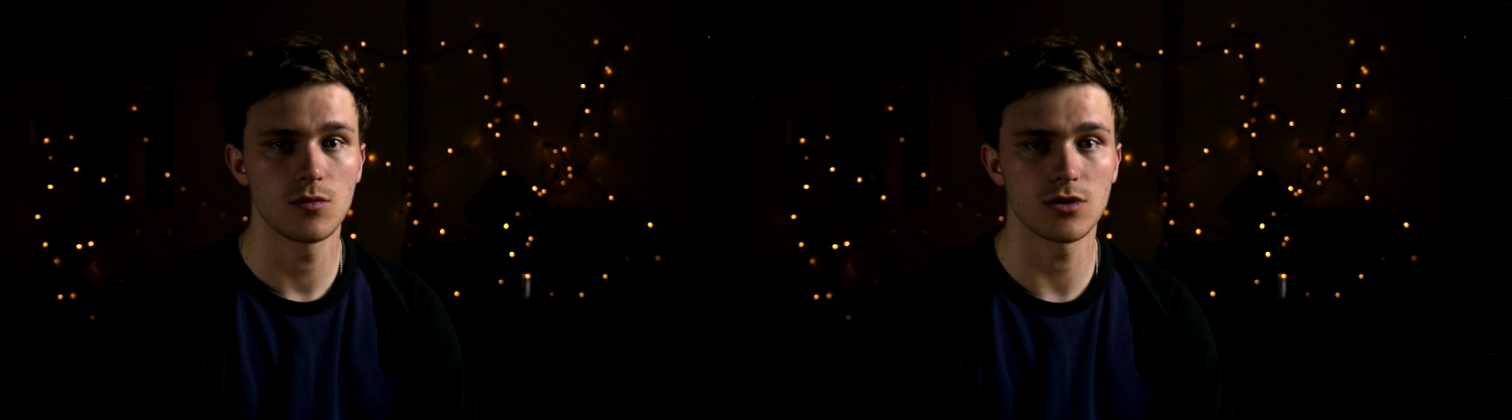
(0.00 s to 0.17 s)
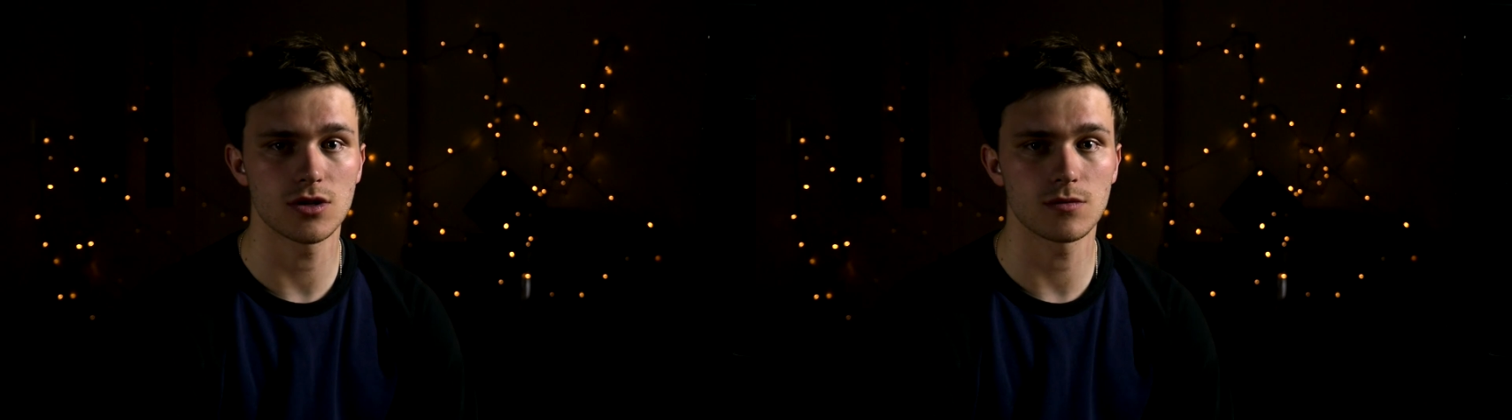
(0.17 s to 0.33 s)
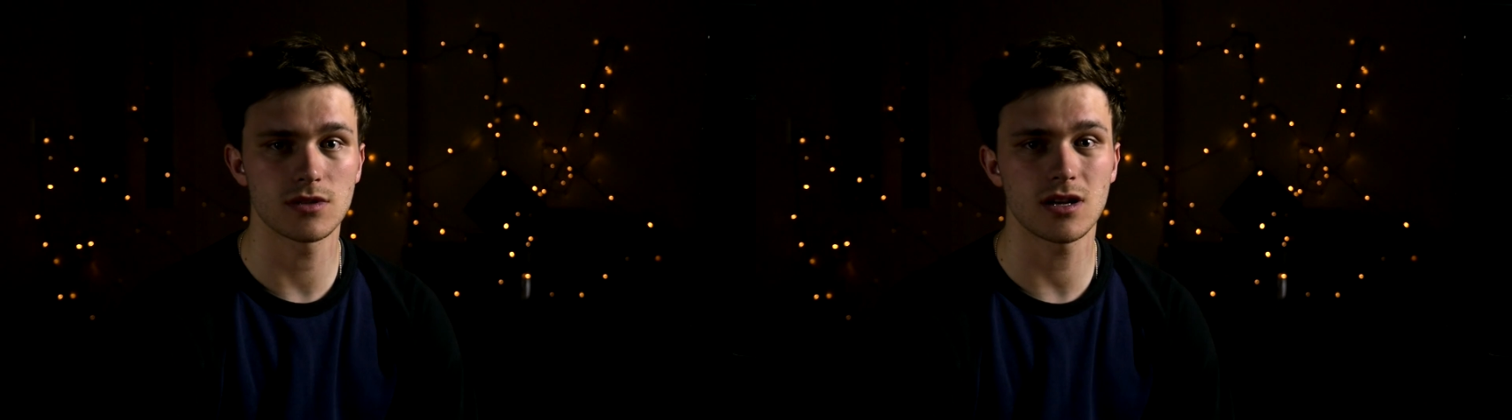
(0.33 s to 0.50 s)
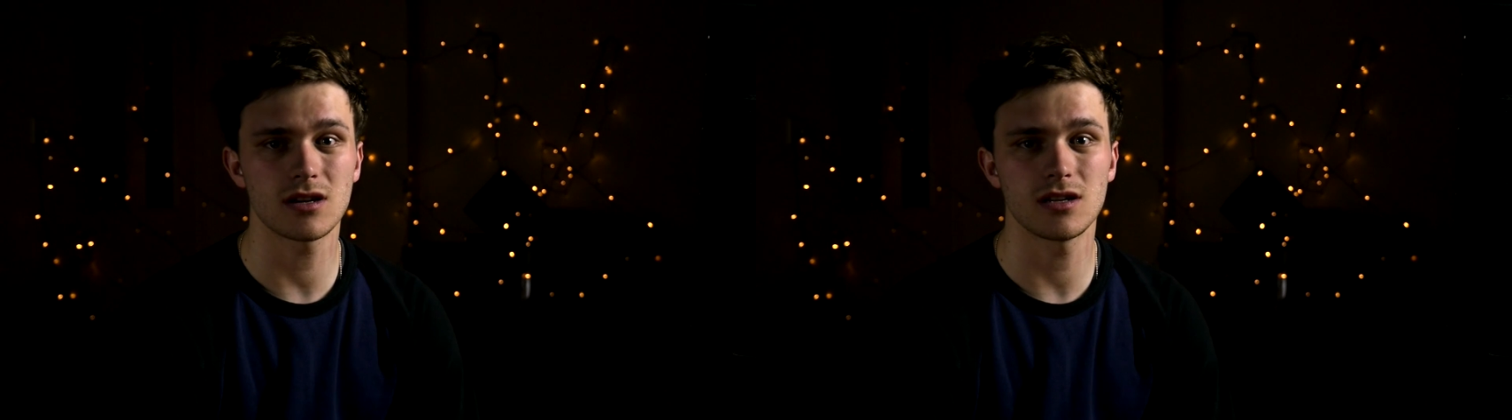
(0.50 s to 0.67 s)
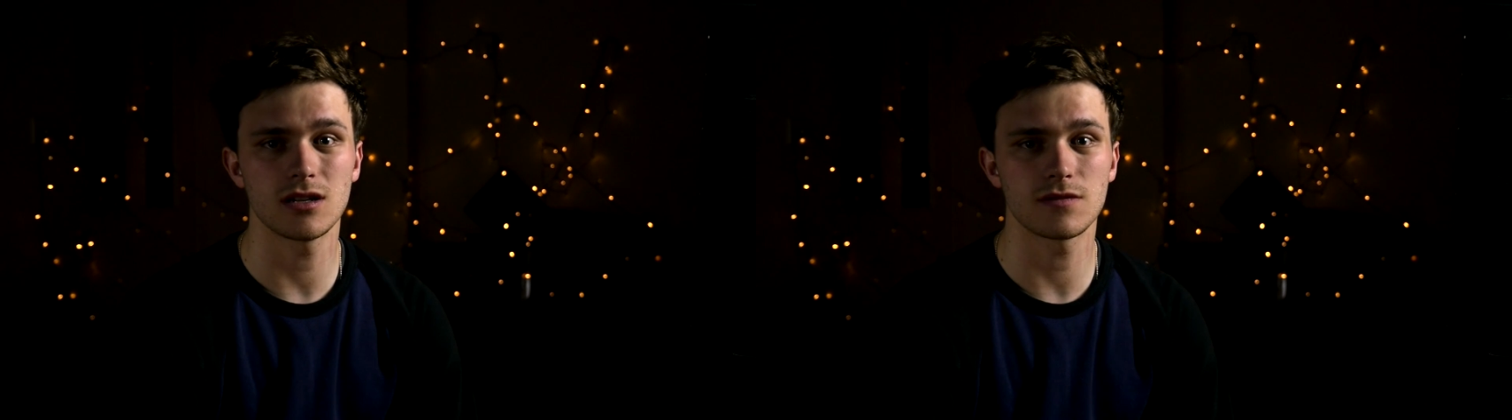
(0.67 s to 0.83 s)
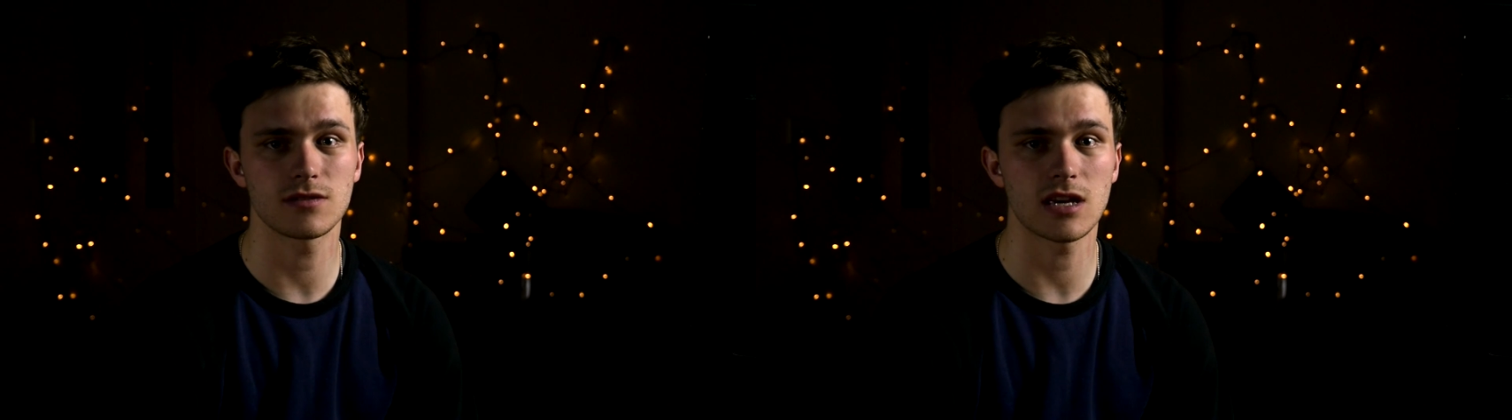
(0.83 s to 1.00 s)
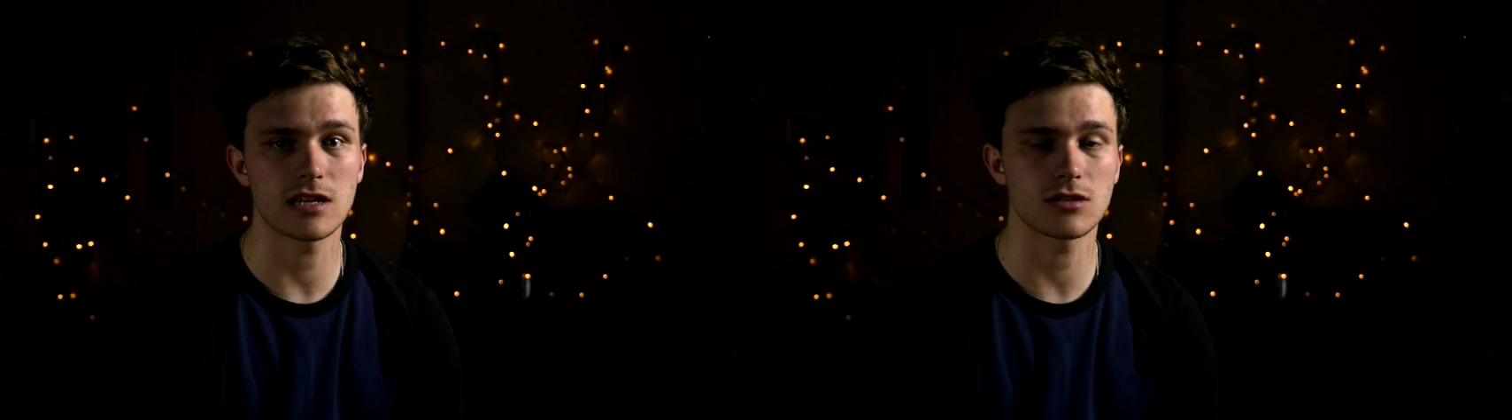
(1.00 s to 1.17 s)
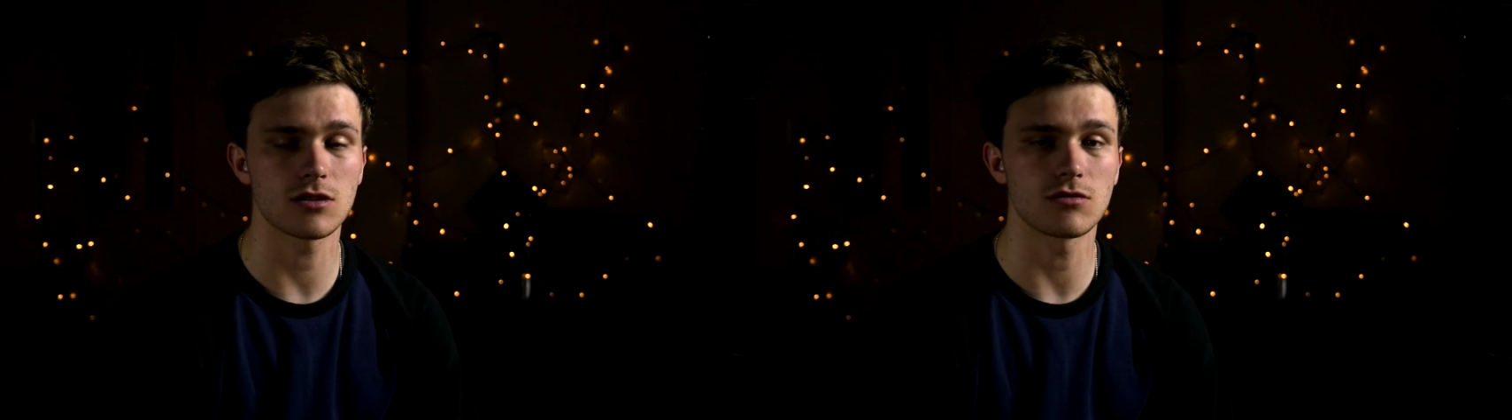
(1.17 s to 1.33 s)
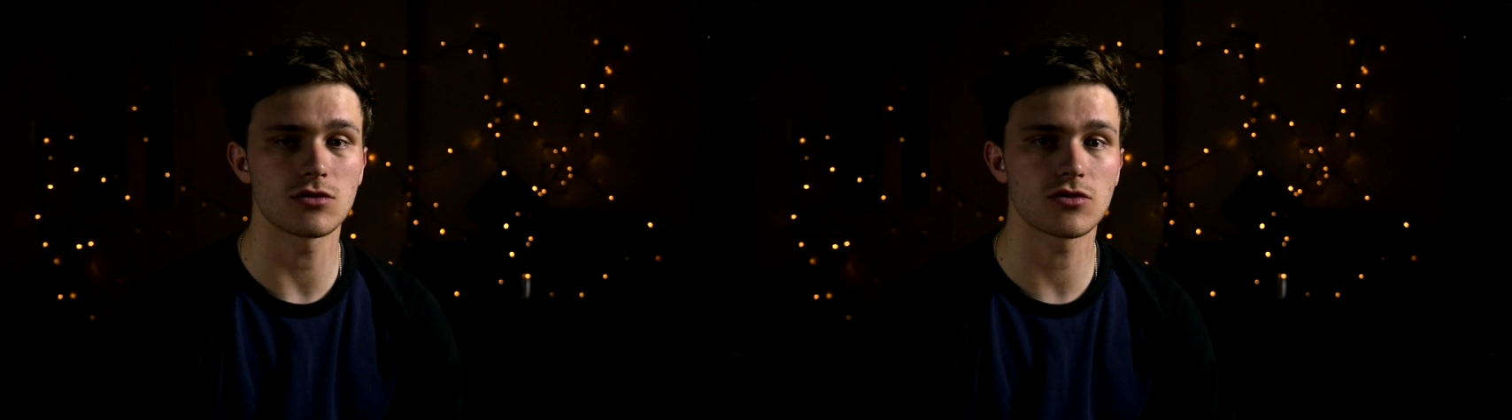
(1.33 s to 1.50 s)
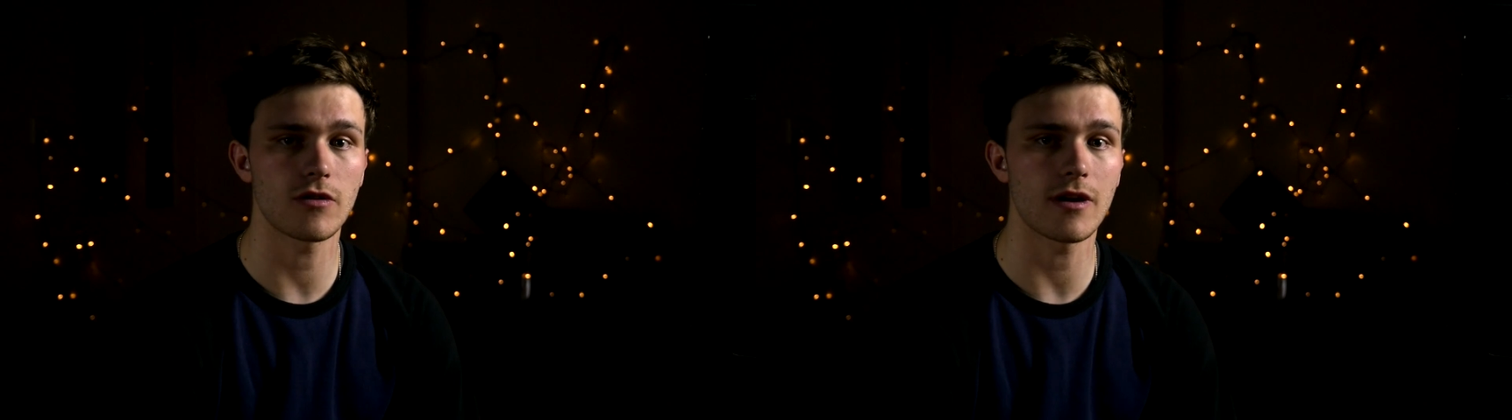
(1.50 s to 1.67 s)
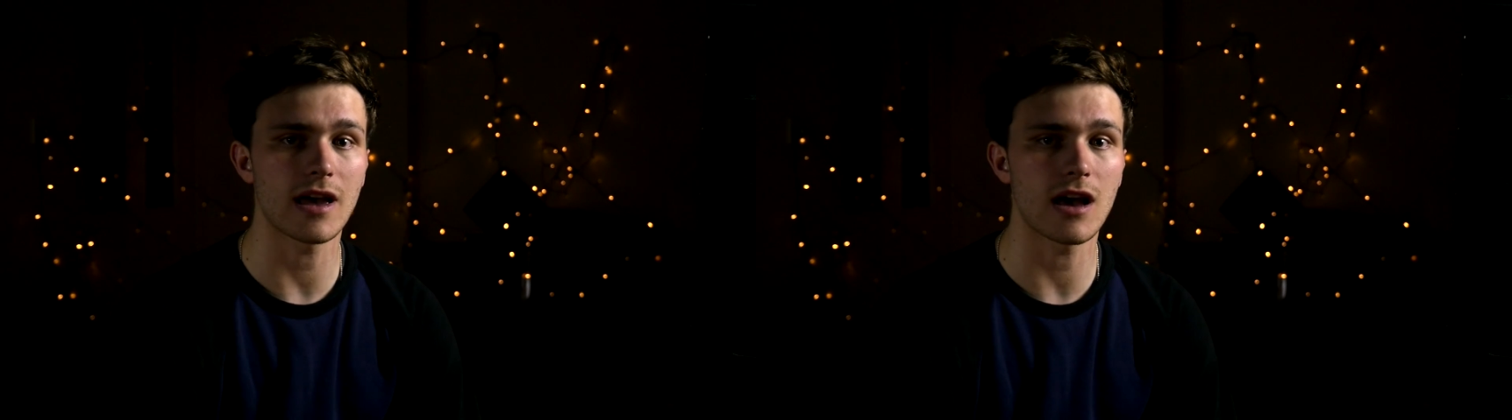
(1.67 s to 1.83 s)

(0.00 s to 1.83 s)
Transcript: which I was lucky enough to get to go and try